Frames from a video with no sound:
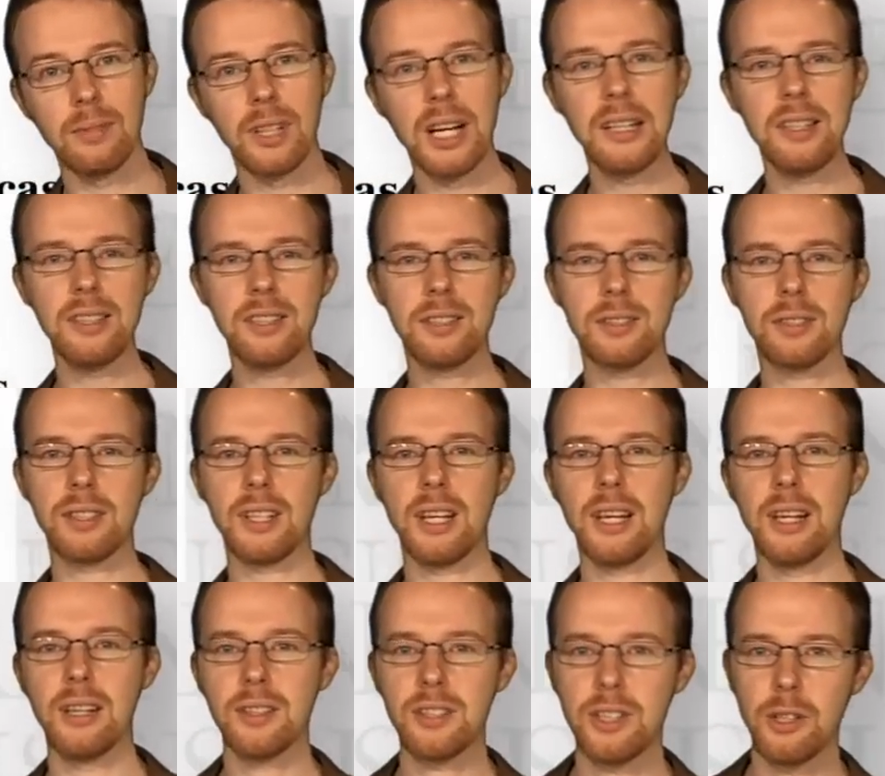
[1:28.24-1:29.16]
that is to
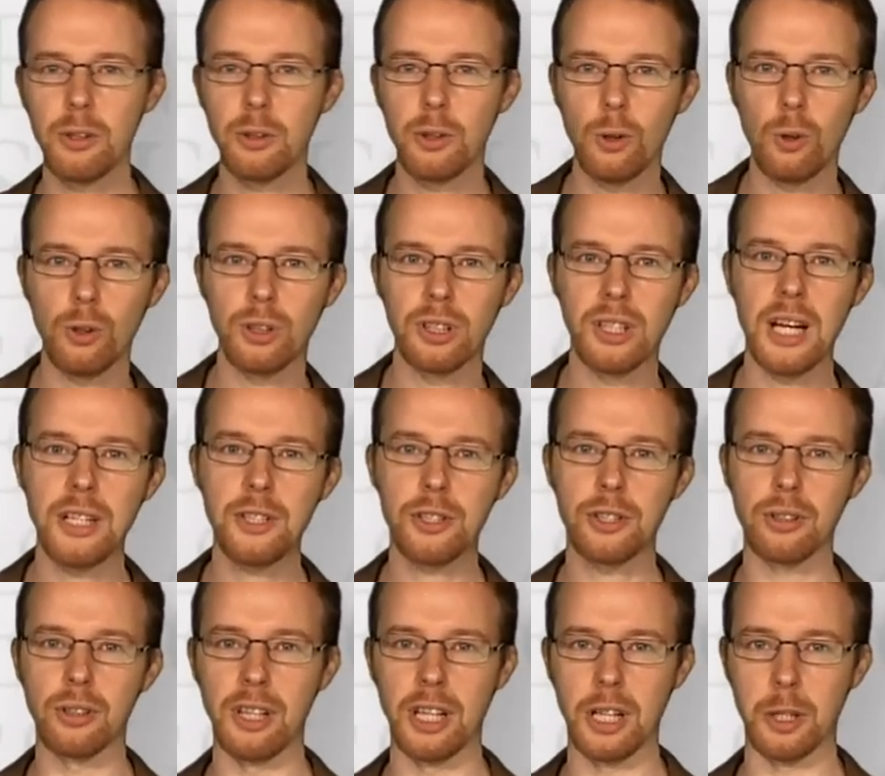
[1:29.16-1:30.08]
say, so-called
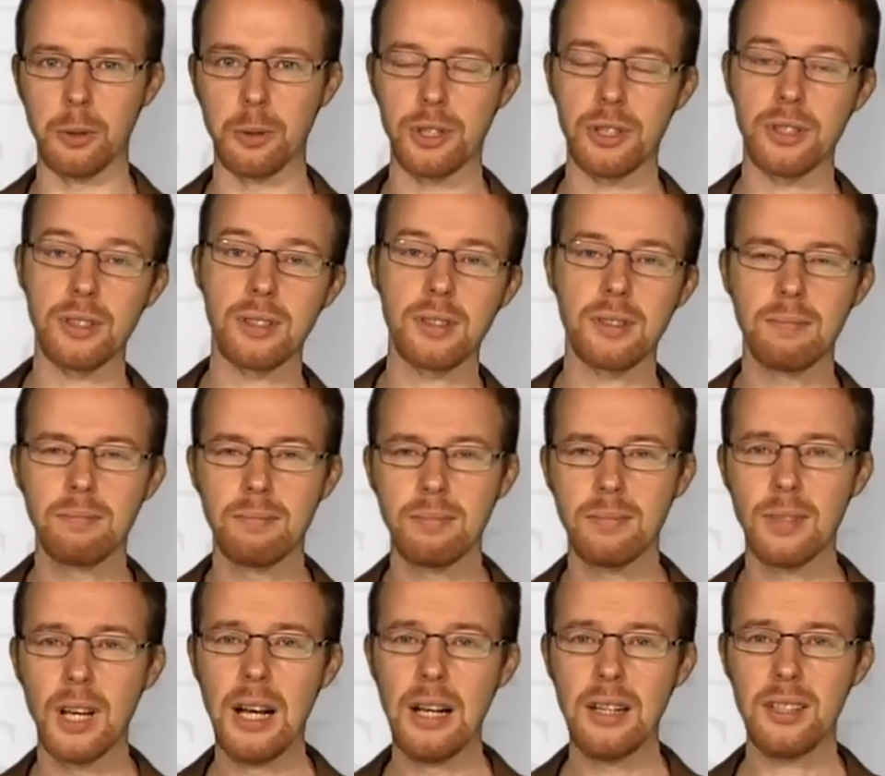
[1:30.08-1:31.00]
natural languages,
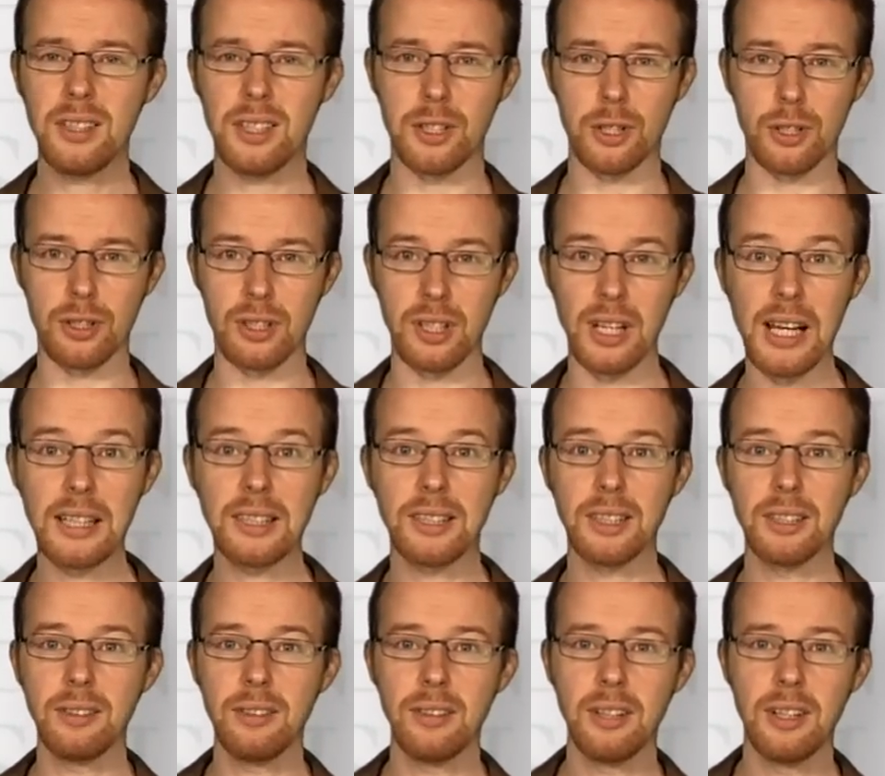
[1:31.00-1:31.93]
such as
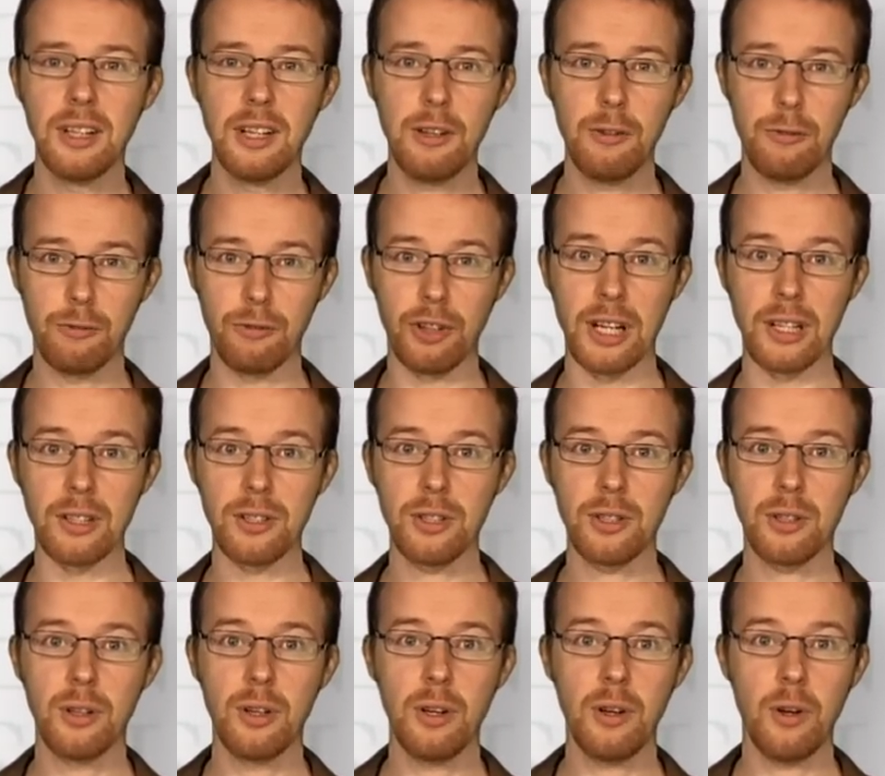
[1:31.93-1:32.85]
Latin,
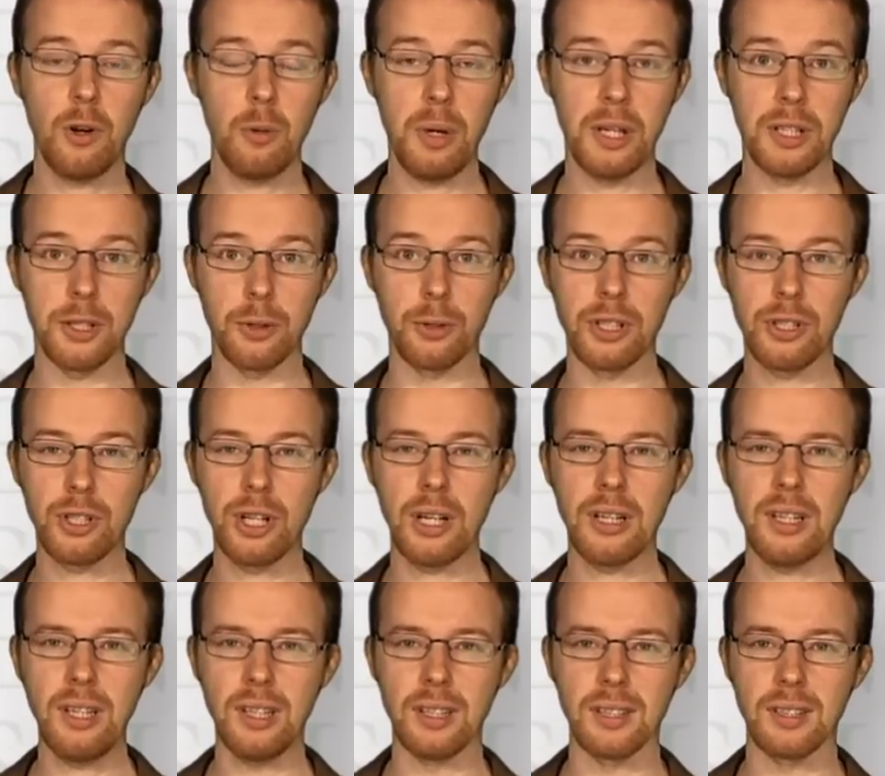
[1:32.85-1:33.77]
French, or Mandarin
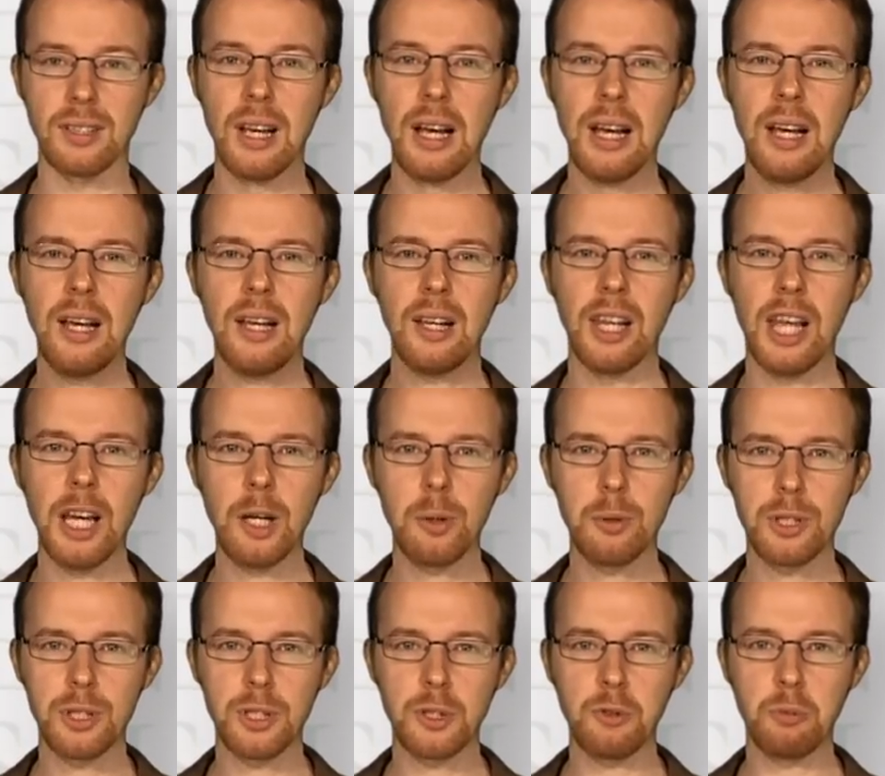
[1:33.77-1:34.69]
Chinese,
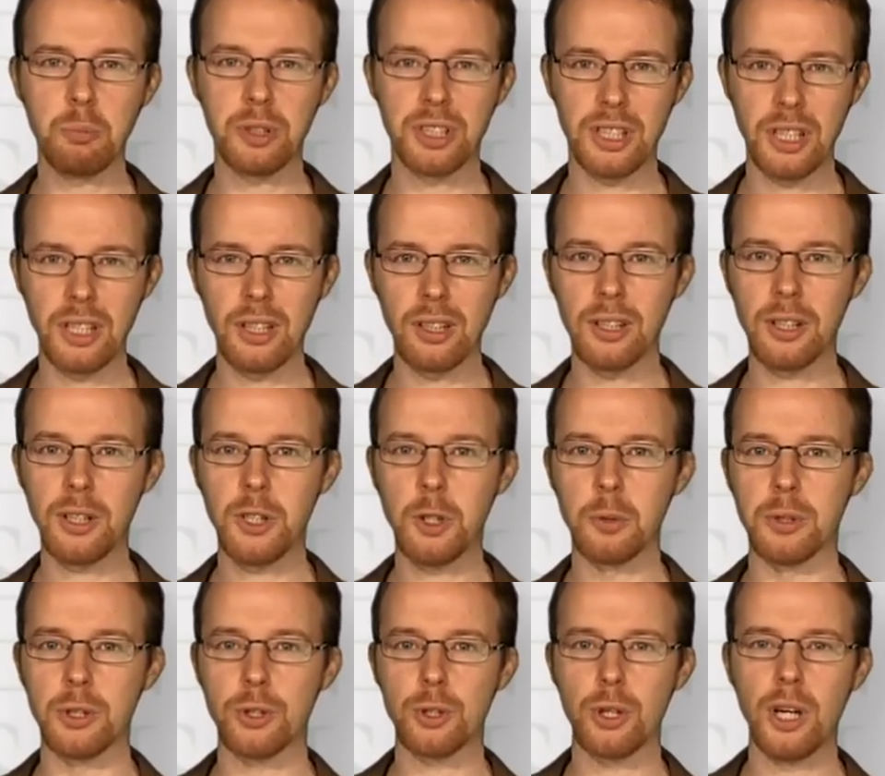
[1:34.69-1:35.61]
languages of particular
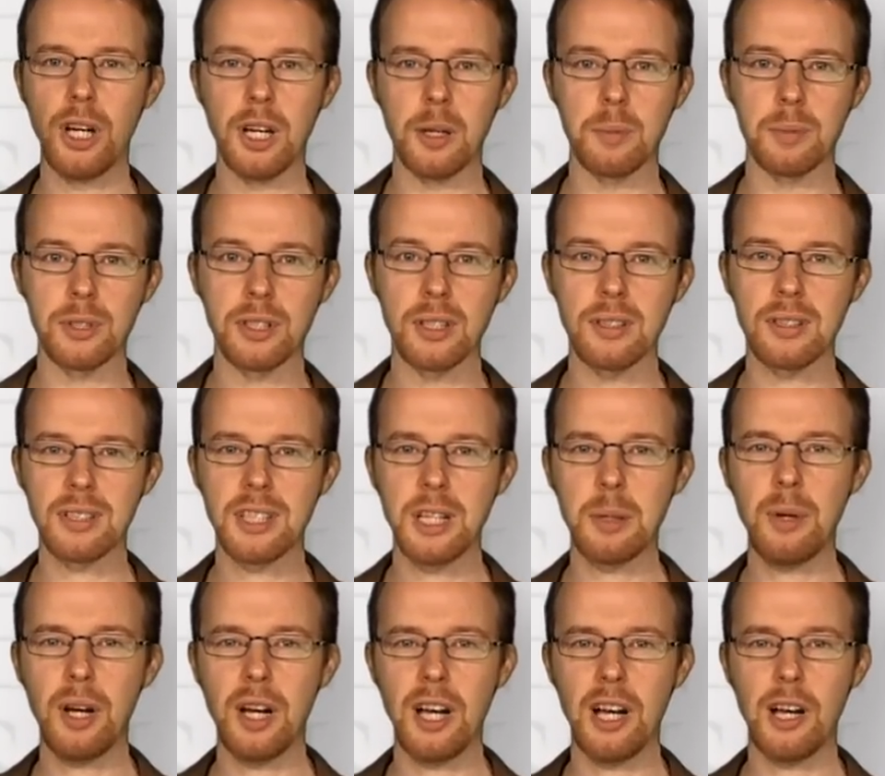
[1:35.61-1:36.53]
human tribes that
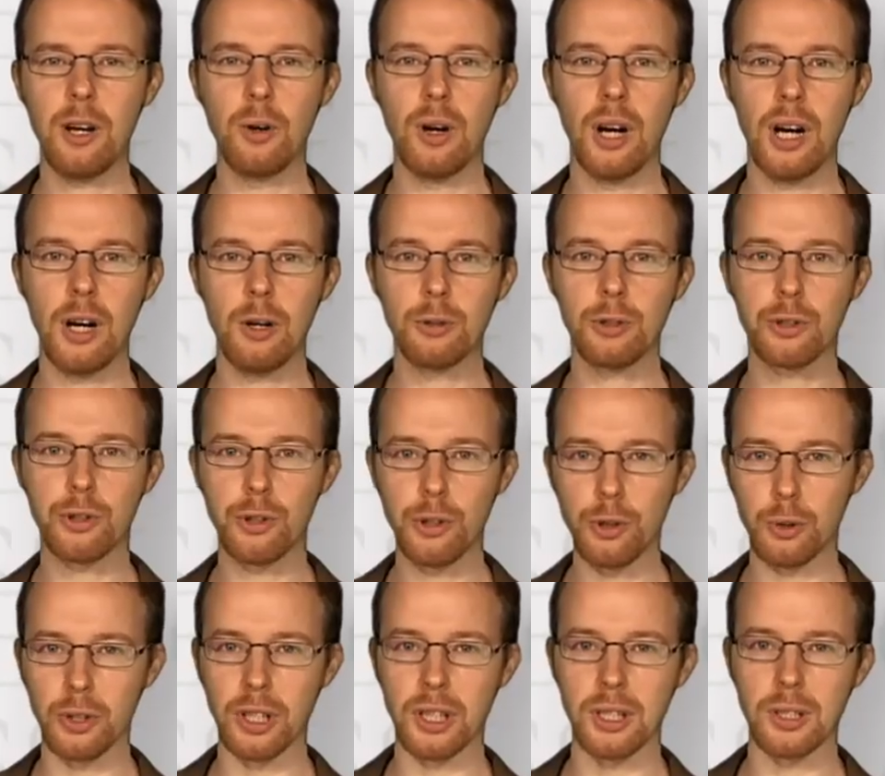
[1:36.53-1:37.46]
somehow
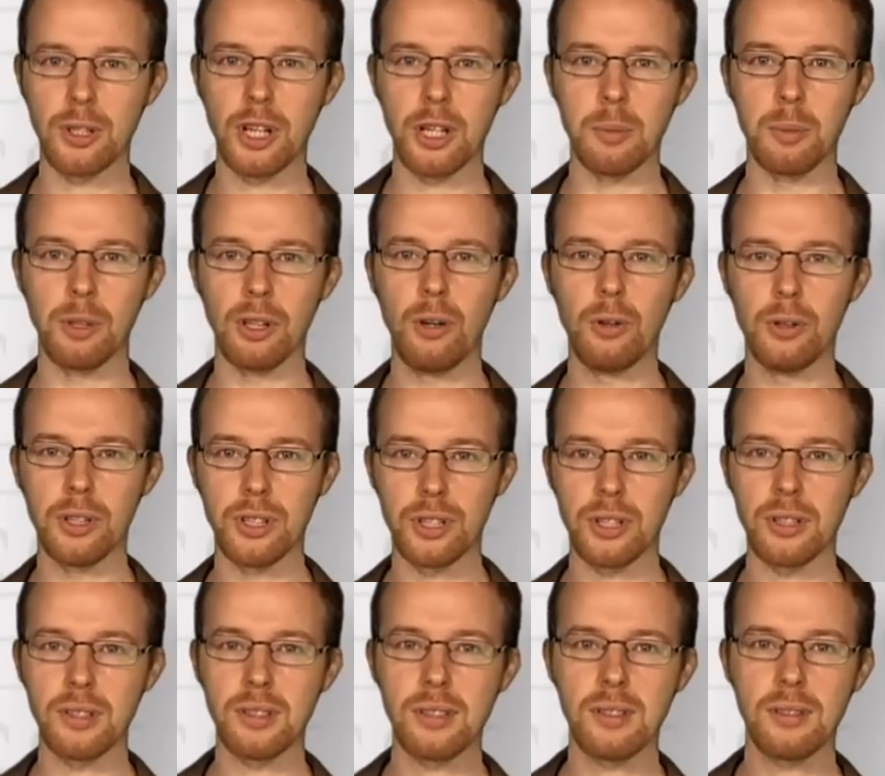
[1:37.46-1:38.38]
outgrew their tribal
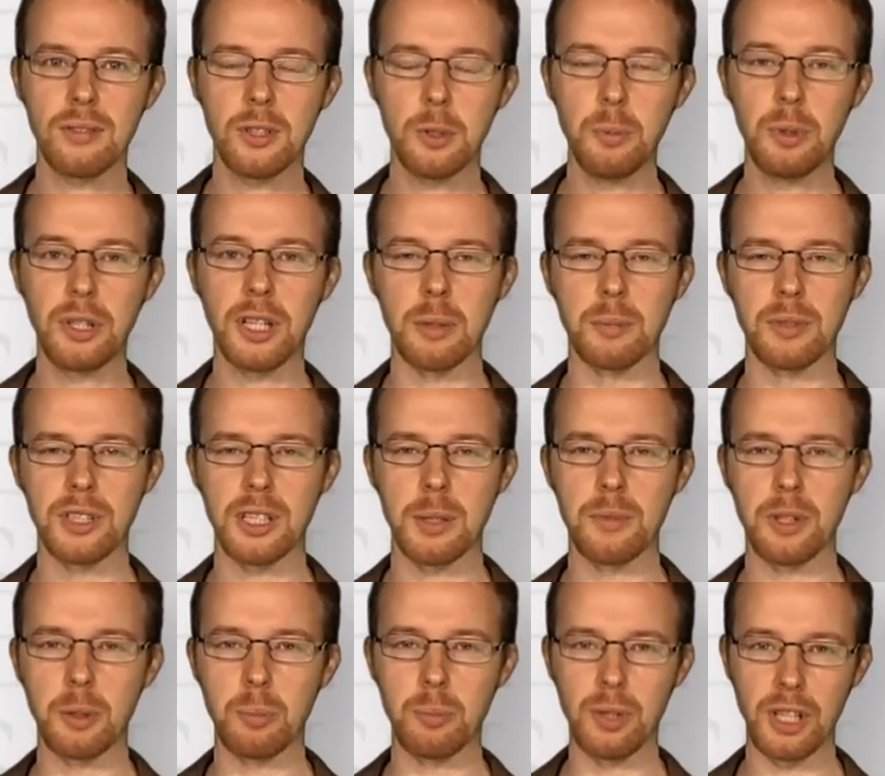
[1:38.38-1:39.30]
origins to become
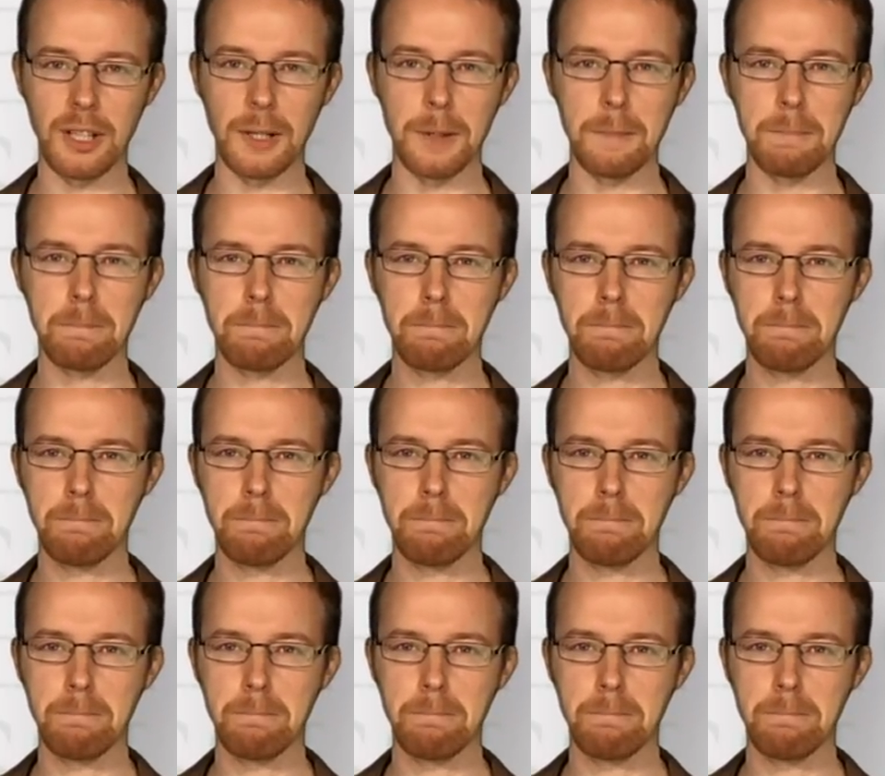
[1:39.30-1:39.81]
something bigger.